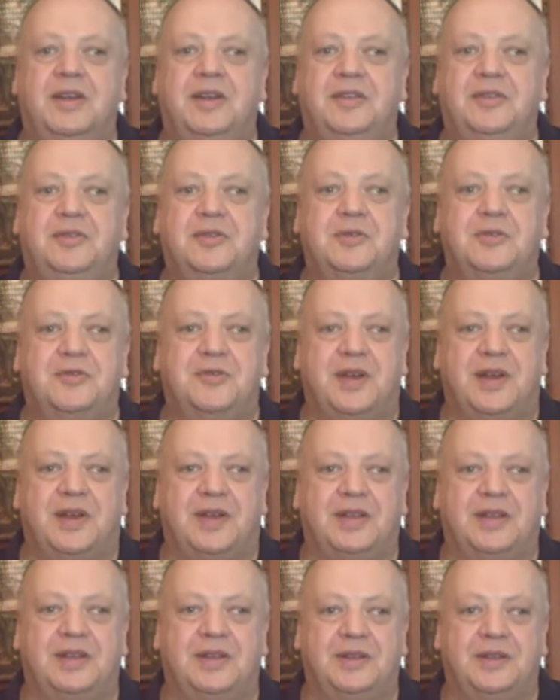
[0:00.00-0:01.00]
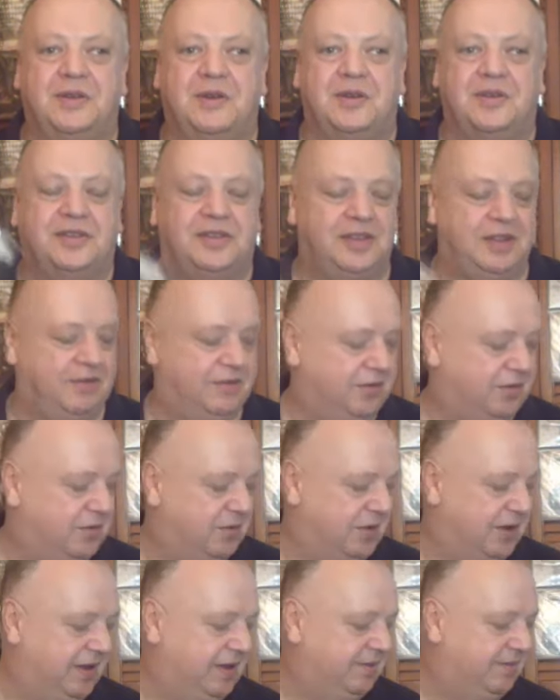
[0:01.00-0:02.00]
Joe Fagan, God Save the
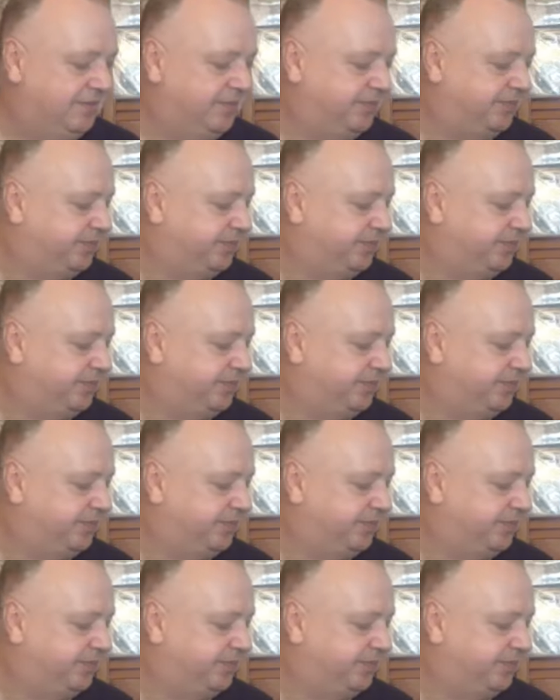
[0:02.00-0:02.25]
Queen.